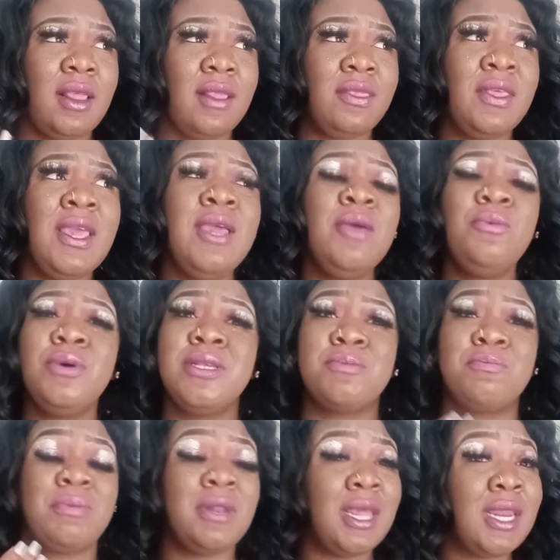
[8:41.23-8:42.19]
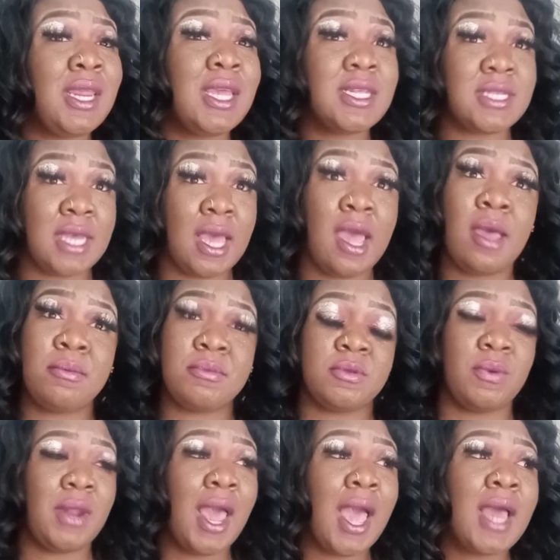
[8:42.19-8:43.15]
there was plenty of
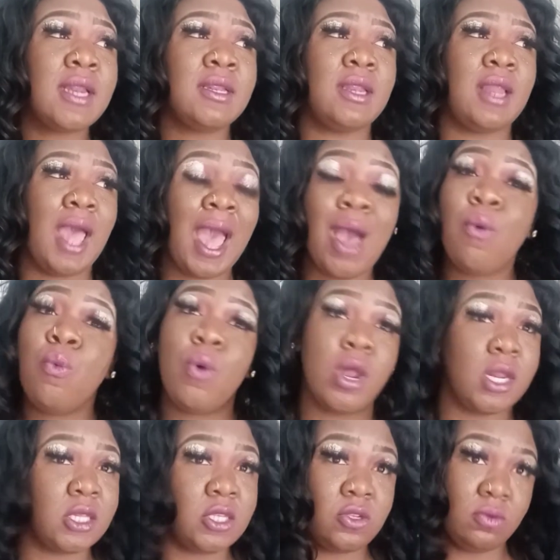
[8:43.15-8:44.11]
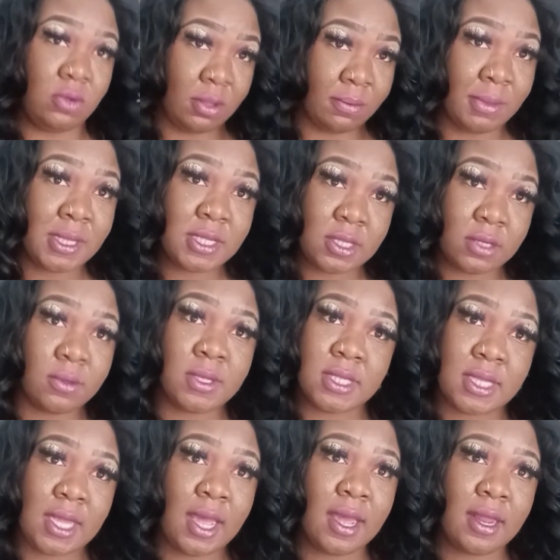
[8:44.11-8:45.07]
times when I wanted to commit
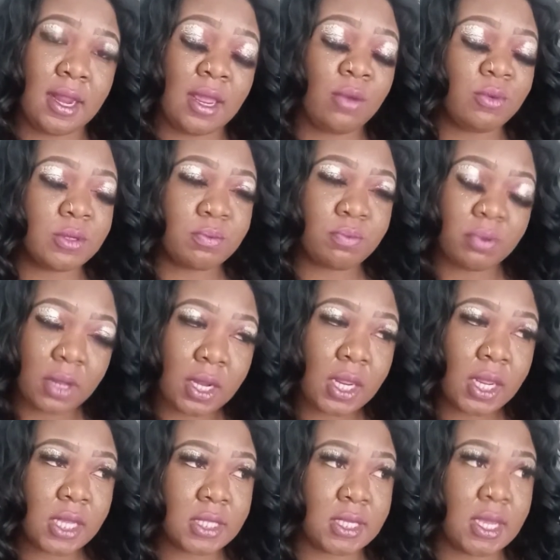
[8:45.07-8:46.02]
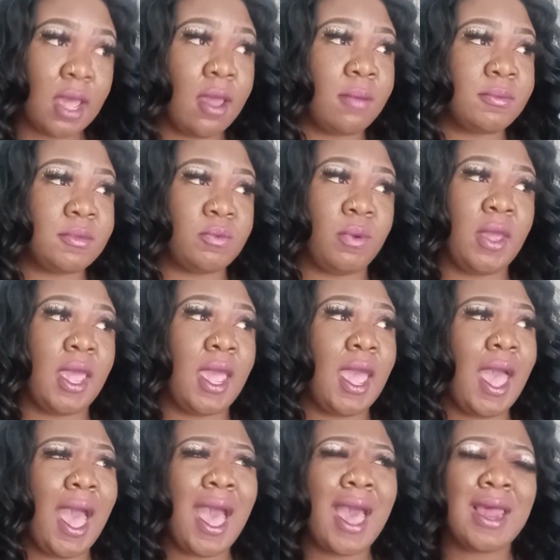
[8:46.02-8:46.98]
suicide. It was plenty of times
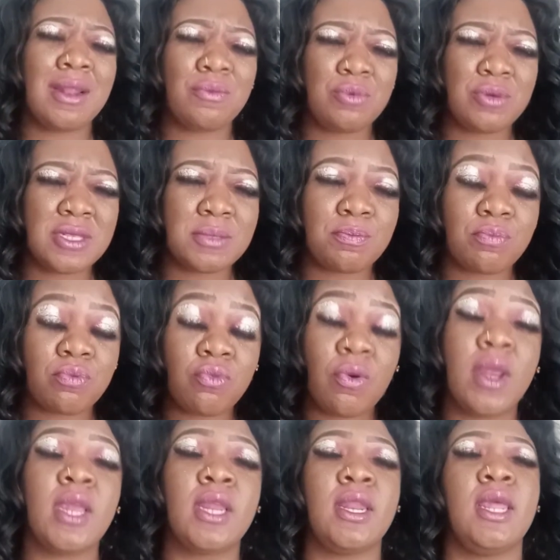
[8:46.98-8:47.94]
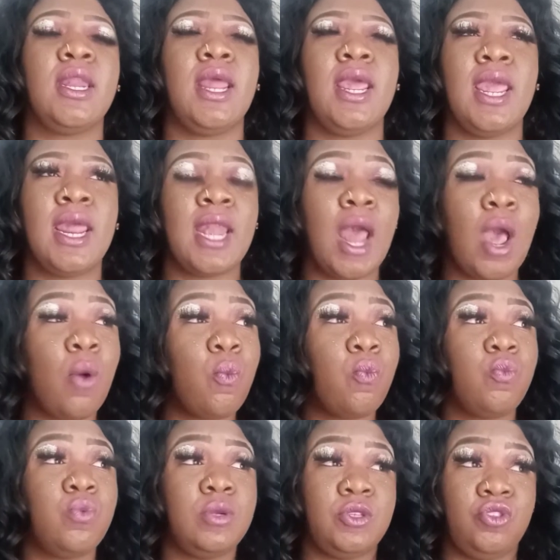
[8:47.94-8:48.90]
where I was pregnant and I
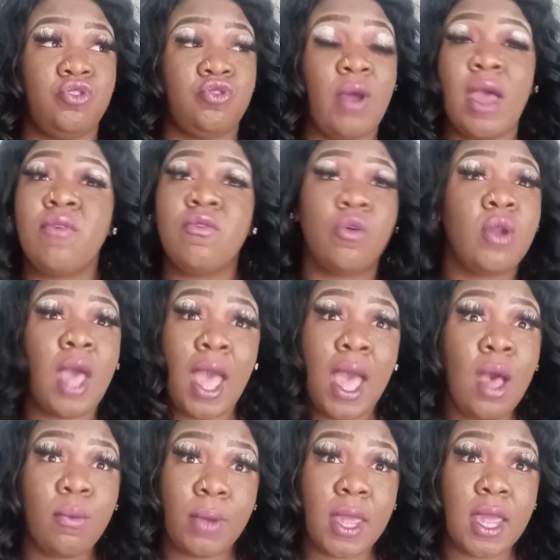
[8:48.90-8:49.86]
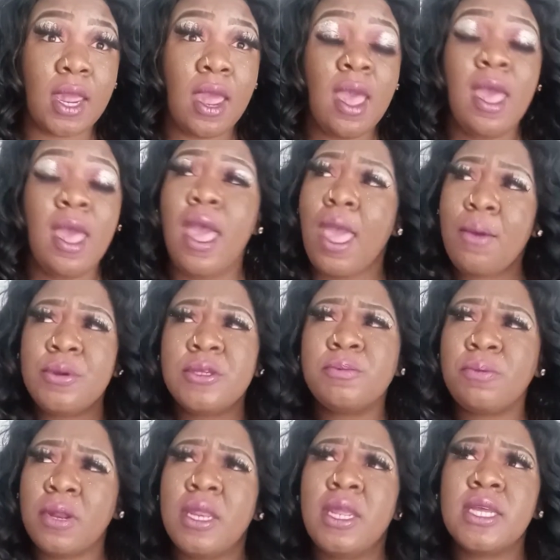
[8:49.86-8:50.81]
was driving on the highway. It
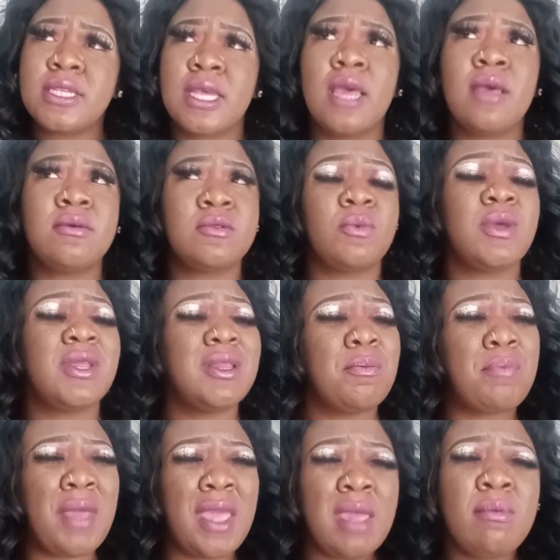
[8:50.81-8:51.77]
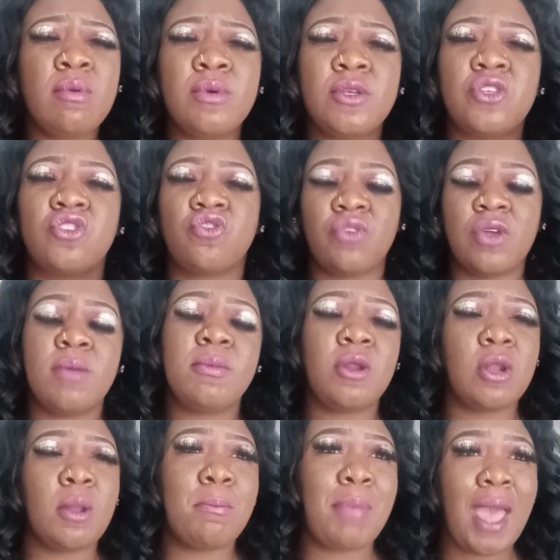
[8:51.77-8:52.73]
was plenty of times when the baby was
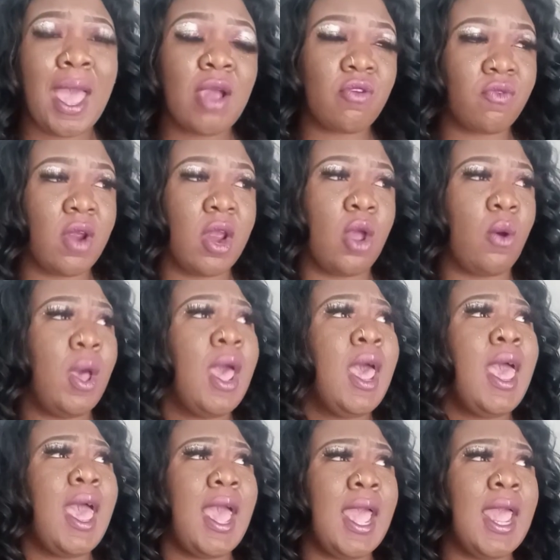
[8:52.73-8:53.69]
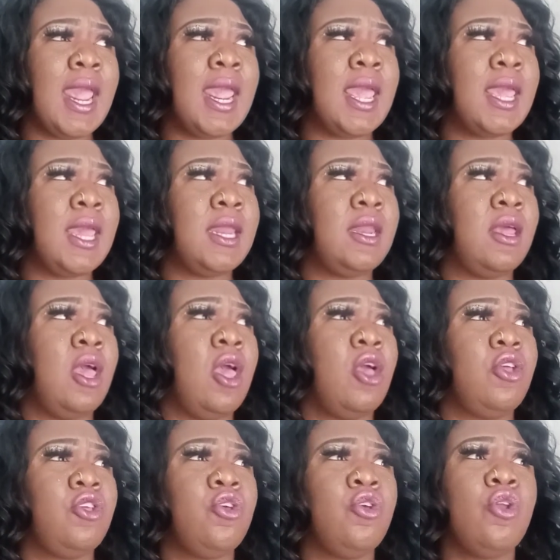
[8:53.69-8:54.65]
screaming in the background and,
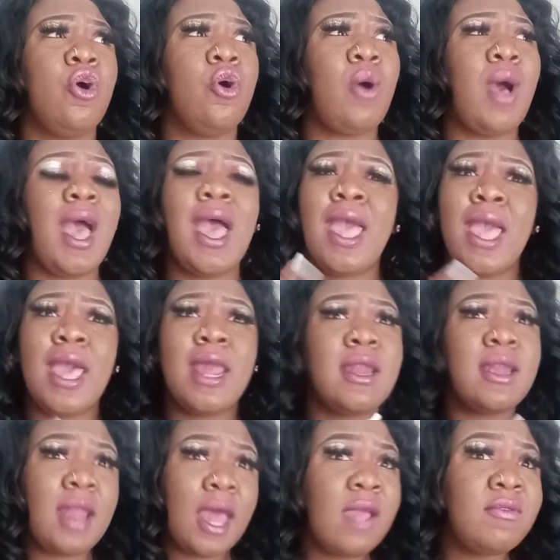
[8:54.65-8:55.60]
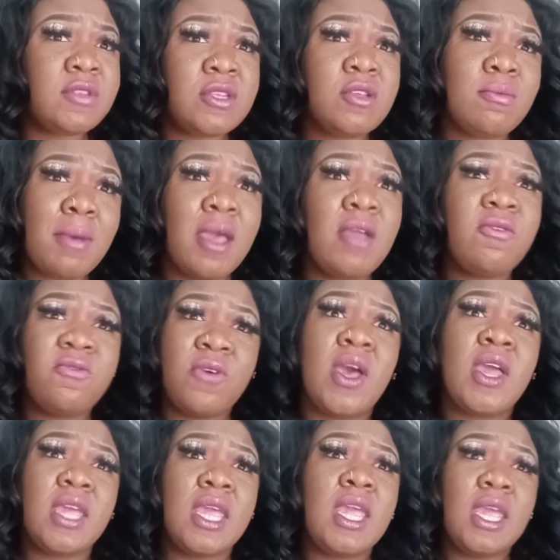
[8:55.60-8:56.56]
I had a knife to my
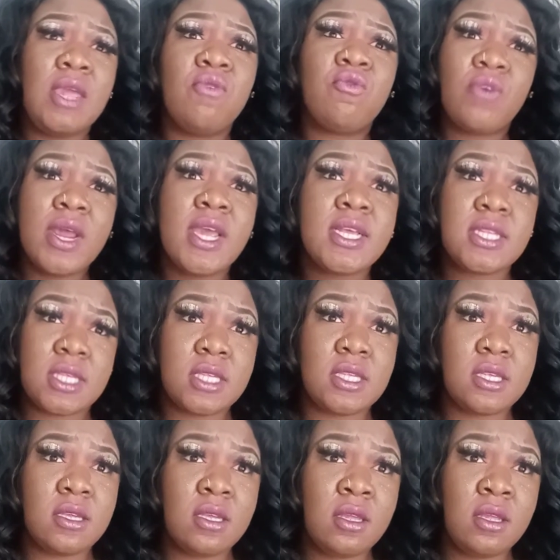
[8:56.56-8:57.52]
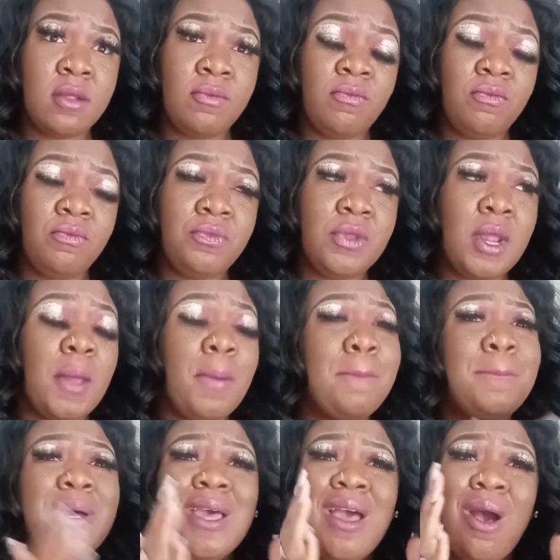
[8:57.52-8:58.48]
fucking wrist.
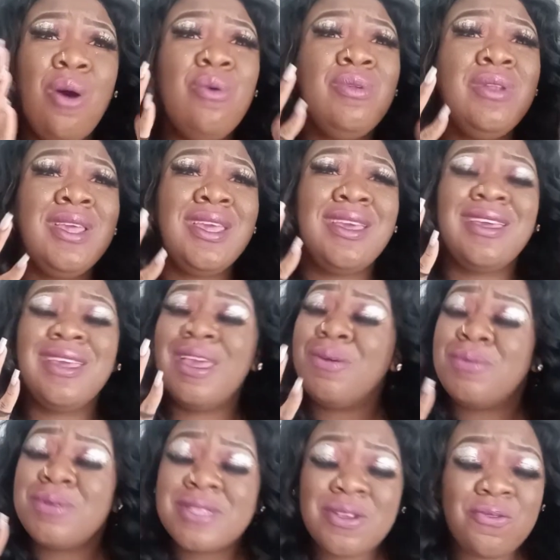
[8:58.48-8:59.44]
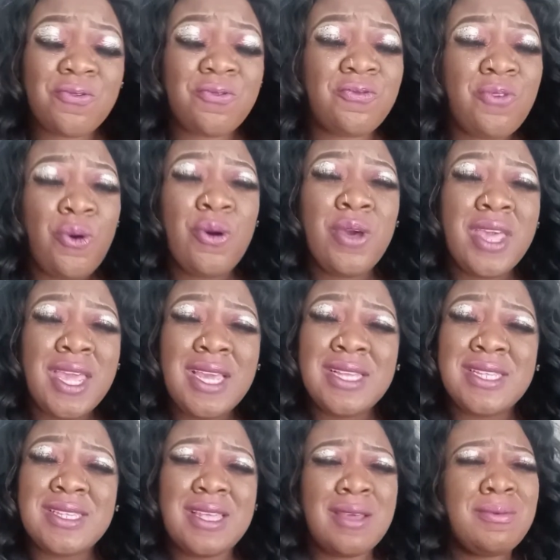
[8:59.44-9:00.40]
But only, it was a
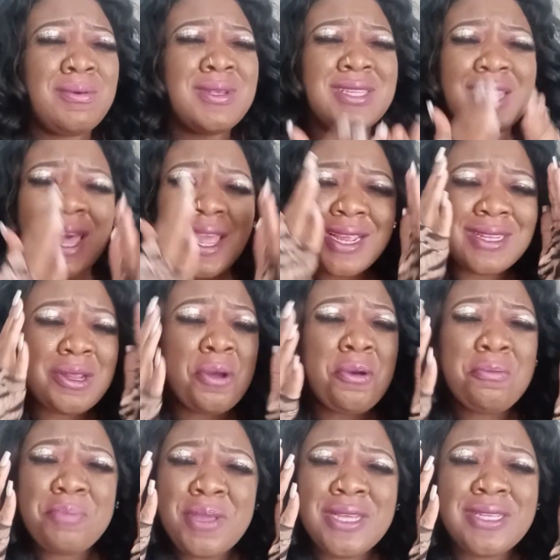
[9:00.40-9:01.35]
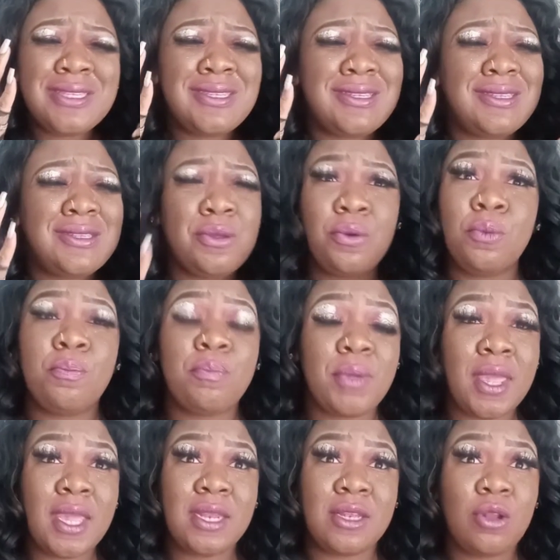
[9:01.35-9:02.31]
voice. It was like, don't be
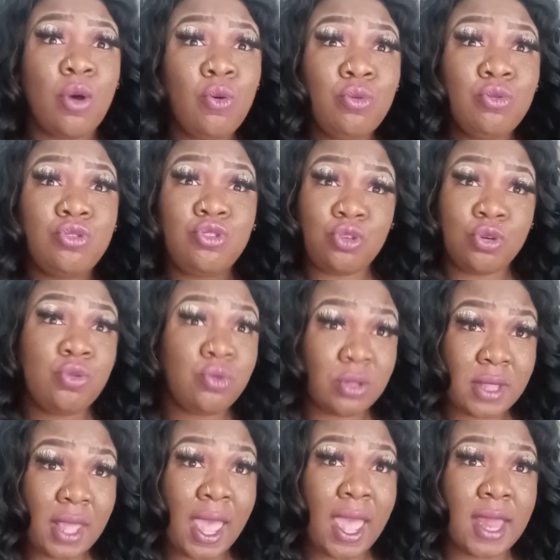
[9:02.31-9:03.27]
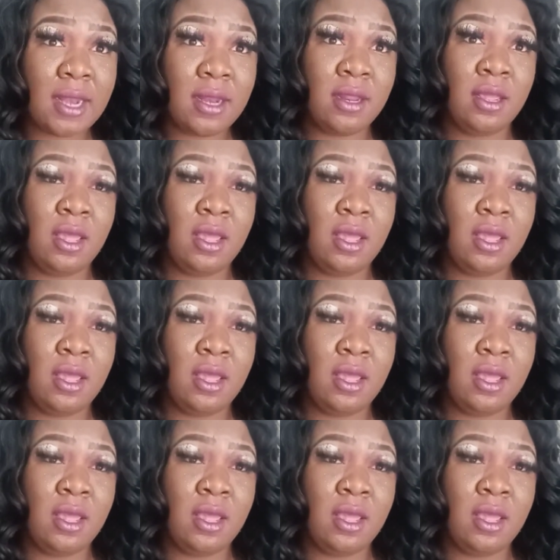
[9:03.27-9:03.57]
stupid. Don't do that.